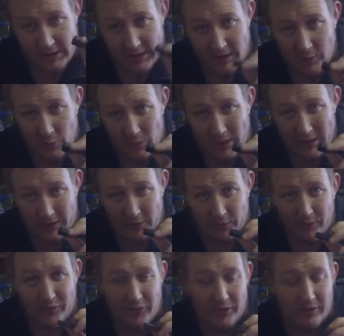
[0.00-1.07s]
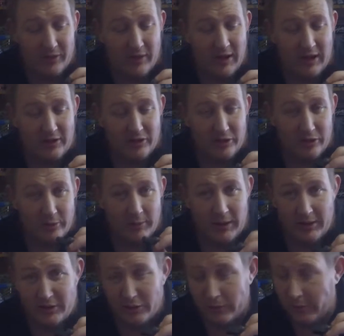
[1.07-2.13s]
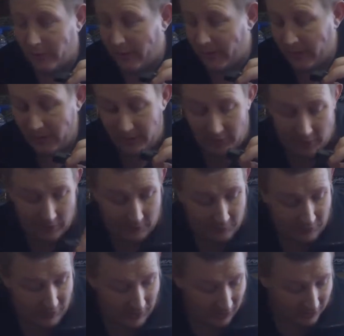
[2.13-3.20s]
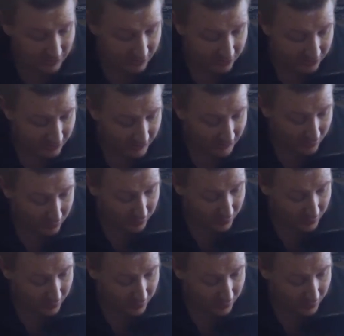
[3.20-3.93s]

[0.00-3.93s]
and one that will fit in the action to make sure that the, um, the action is level.